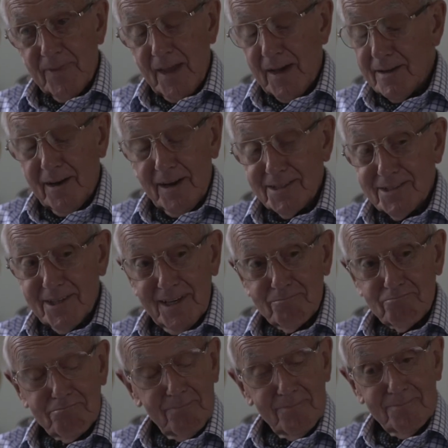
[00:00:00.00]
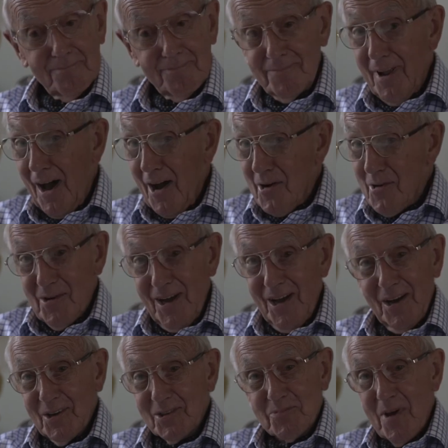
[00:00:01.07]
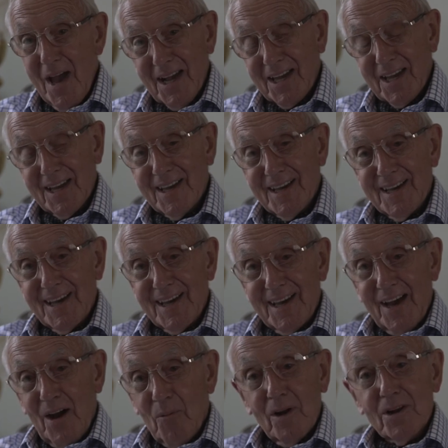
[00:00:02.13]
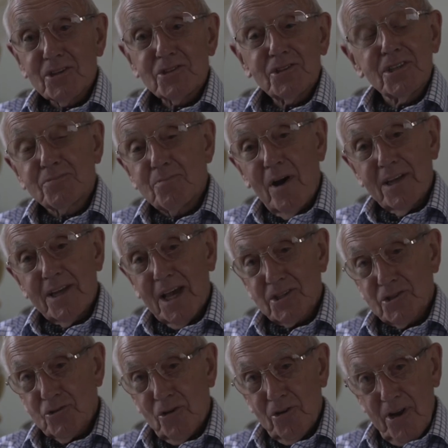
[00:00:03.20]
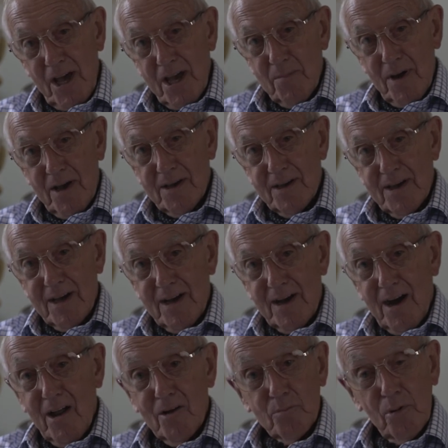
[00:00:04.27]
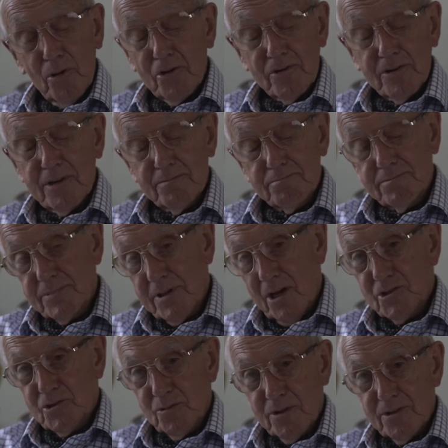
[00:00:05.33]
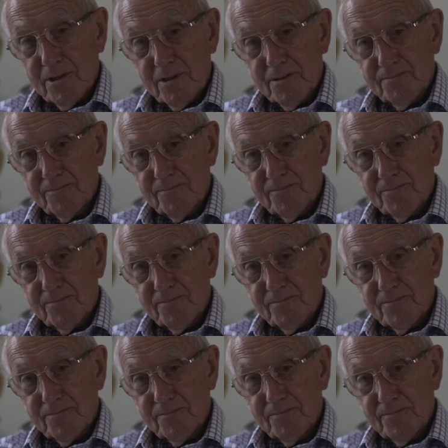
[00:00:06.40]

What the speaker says: And I said, no. Who's Maggie? Well, she's my next door neighbour. I'll put her in touch with you.